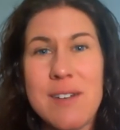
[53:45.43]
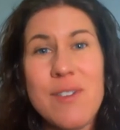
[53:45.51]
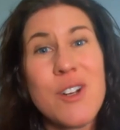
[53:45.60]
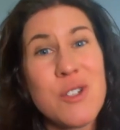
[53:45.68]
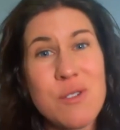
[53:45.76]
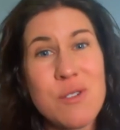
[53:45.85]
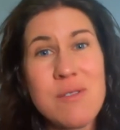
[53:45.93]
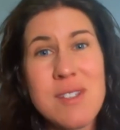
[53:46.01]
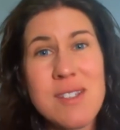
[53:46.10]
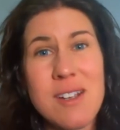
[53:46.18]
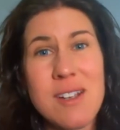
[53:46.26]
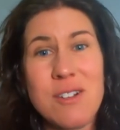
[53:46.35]
of our
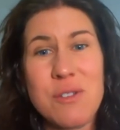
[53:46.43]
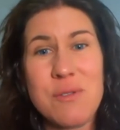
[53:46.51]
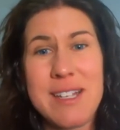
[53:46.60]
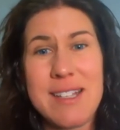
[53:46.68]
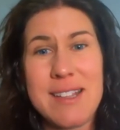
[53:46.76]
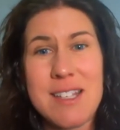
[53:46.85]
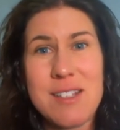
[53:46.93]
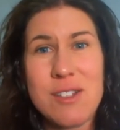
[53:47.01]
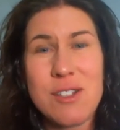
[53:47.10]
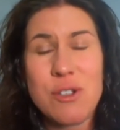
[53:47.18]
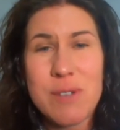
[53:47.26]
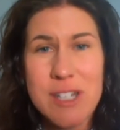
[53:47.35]
students are doing at
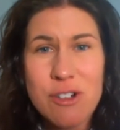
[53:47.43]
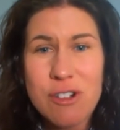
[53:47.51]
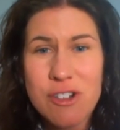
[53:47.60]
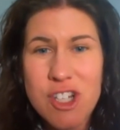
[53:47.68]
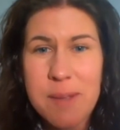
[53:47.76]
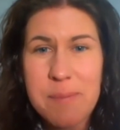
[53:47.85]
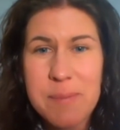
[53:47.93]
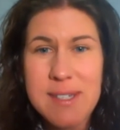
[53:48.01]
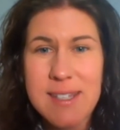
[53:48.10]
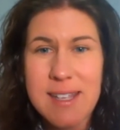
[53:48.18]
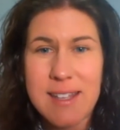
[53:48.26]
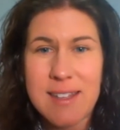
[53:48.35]
least two
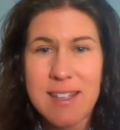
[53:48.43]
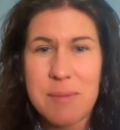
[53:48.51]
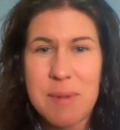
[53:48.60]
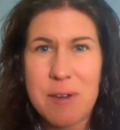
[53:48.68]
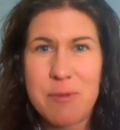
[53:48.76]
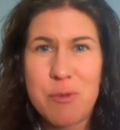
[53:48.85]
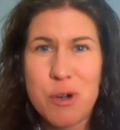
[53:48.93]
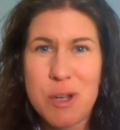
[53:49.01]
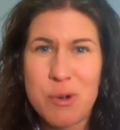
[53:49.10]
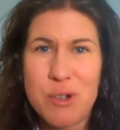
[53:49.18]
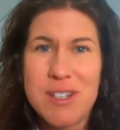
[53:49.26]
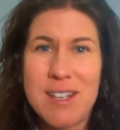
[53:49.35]
internships, and then about
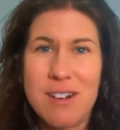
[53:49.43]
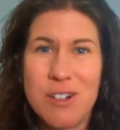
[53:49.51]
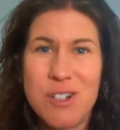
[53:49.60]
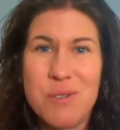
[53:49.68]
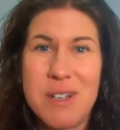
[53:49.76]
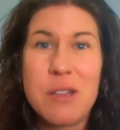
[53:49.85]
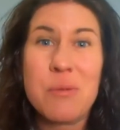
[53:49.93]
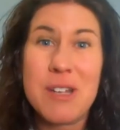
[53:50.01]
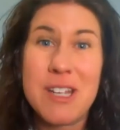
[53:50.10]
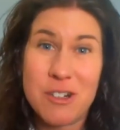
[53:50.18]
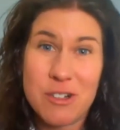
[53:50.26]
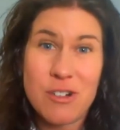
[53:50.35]
40% are doing
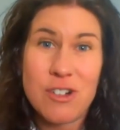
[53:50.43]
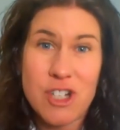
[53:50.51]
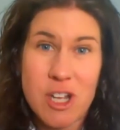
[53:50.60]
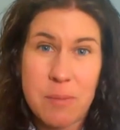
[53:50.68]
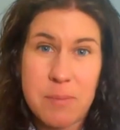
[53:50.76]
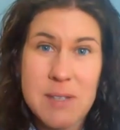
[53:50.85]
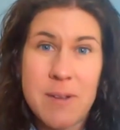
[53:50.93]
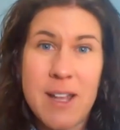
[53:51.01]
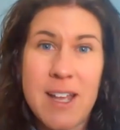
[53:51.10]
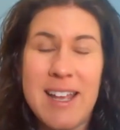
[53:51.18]
three internships.